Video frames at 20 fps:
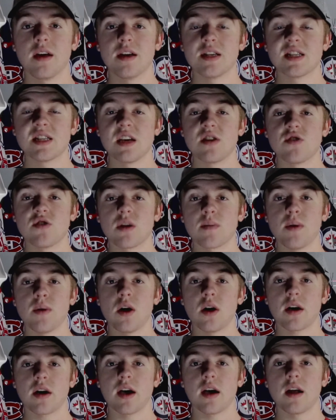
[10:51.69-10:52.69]
Cedric
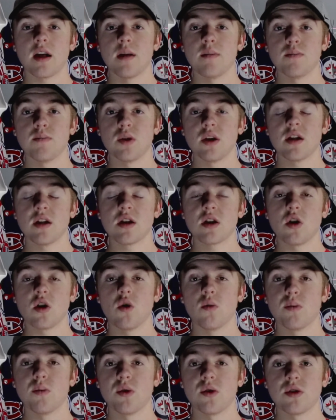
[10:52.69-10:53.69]
Paquette, and Braden
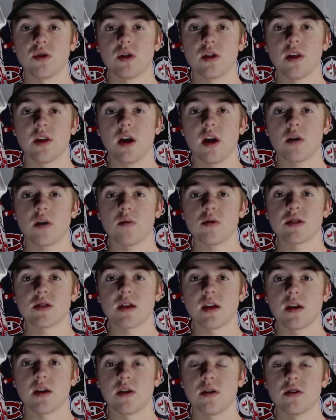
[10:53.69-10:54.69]
Coburn to the Ottawa
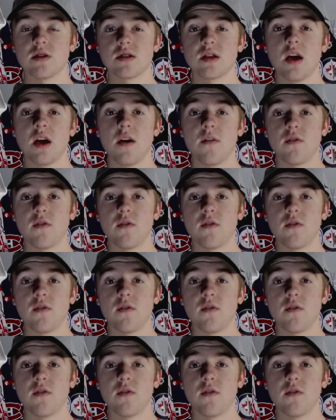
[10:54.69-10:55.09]
Senators